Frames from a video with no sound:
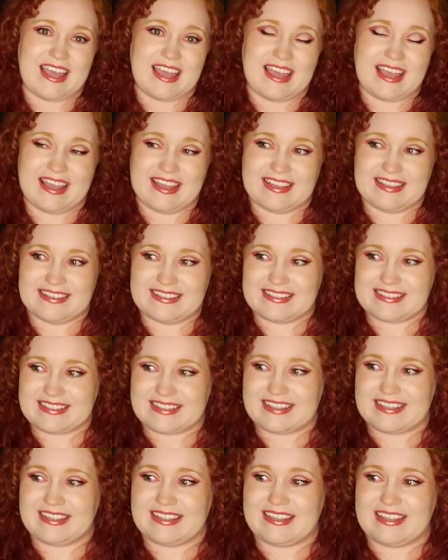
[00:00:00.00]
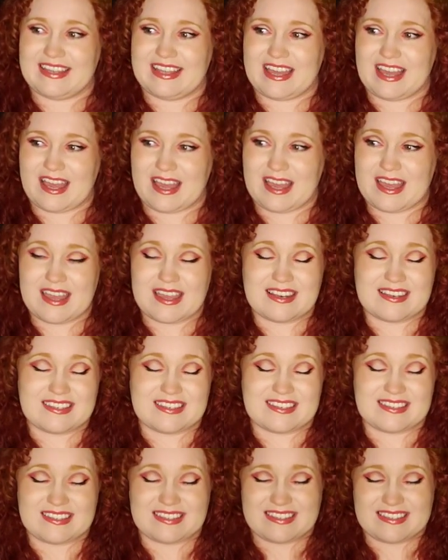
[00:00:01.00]
and
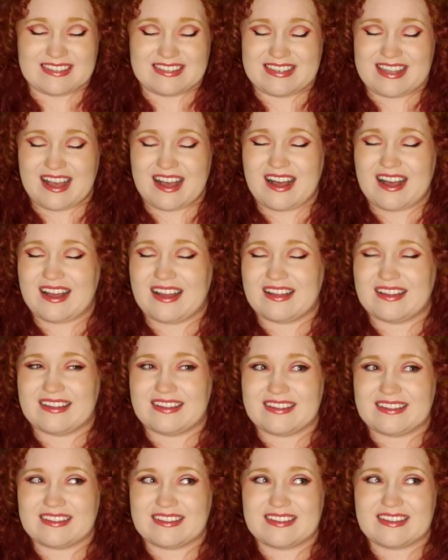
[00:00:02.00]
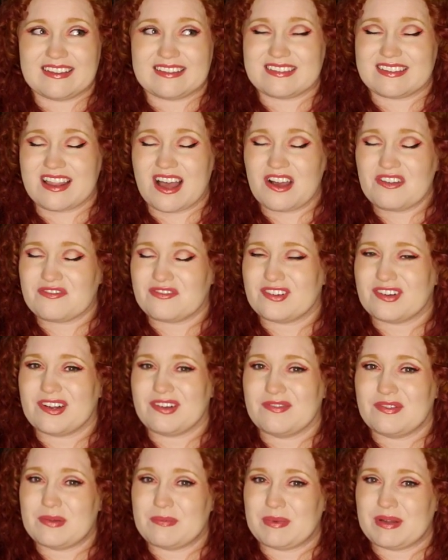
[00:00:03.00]
it's not for
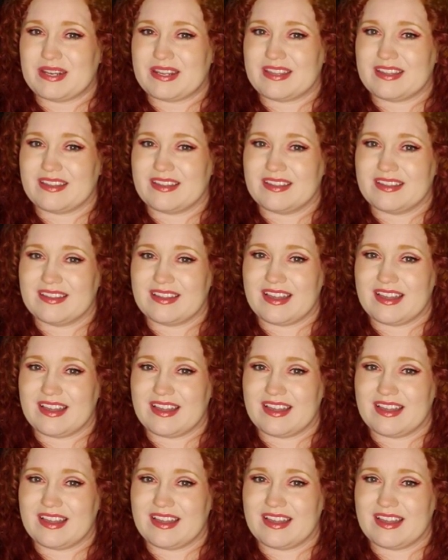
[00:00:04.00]
everybody.